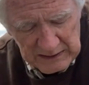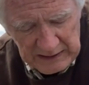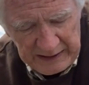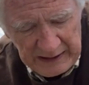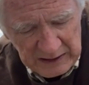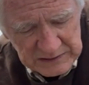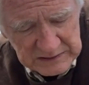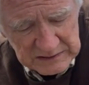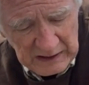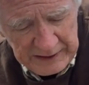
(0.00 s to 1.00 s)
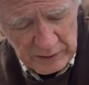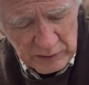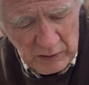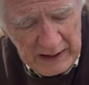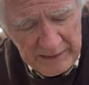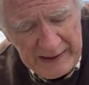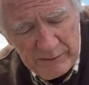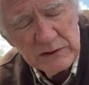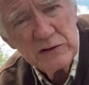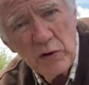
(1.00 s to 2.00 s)
and I don't know how that
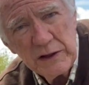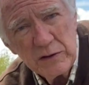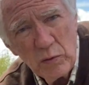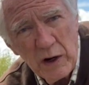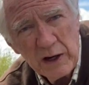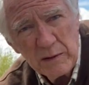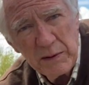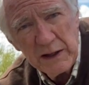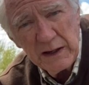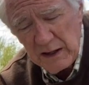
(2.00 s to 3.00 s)
one's going to work, but